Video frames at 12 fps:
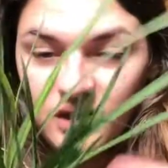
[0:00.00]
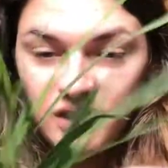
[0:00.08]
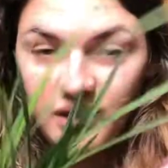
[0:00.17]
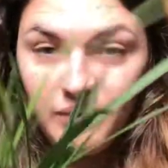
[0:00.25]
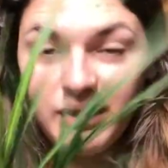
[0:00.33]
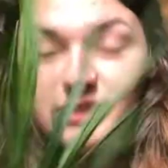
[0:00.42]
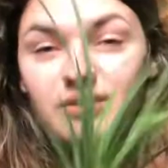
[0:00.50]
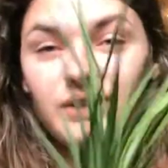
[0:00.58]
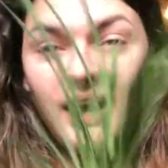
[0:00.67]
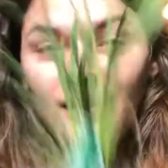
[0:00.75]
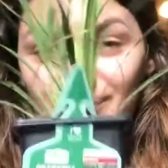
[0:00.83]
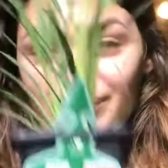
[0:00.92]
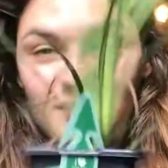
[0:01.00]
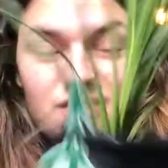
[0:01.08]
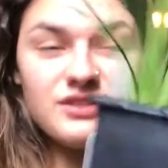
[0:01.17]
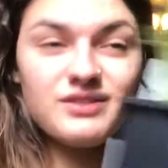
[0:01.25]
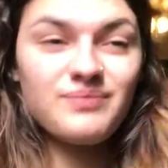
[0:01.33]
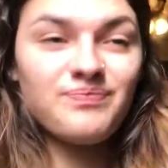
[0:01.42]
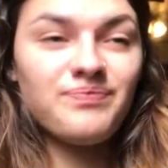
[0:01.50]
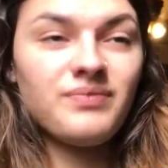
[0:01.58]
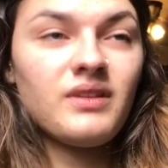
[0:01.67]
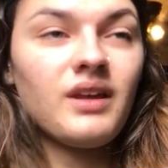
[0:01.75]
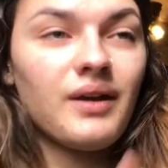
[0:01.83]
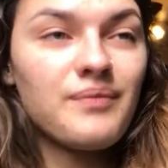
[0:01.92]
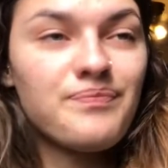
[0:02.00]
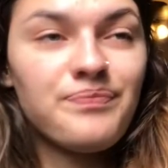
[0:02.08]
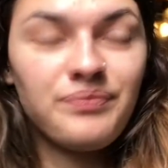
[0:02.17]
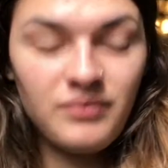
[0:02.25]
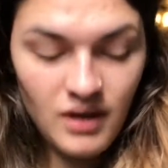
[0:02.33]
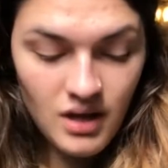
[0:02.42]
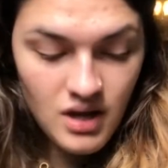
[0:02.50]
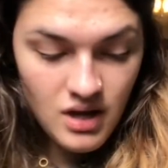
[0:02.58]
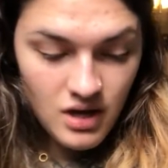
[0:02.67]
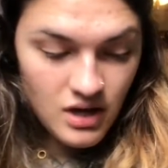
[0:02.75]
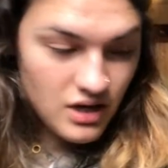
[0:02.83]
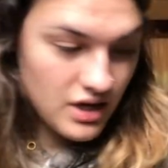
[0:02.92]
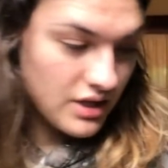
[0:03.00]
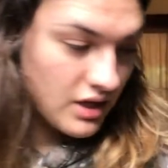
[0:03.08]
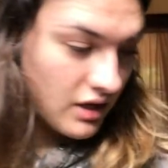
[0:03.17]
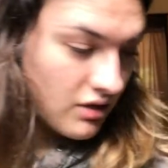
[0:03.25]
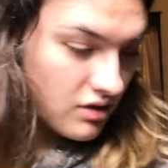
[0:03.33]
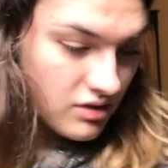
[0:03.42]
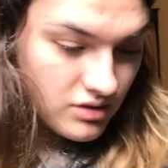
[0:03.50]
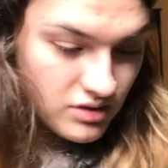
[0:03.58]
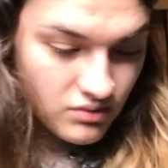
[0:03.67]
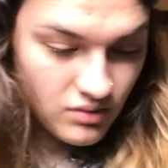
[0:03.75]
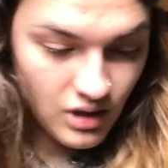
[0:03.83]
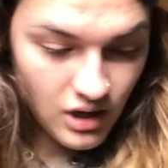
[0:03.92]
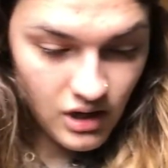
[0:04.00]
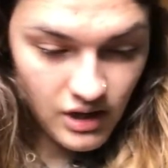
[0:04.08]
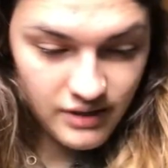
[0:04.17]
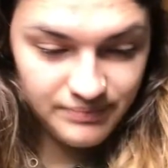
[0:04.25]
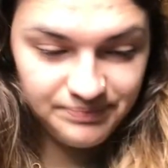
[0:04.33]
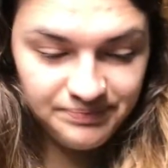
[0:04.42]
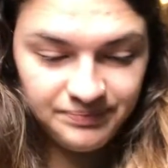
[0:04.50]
Anyway, so yeah, this is, yeah. And then I also got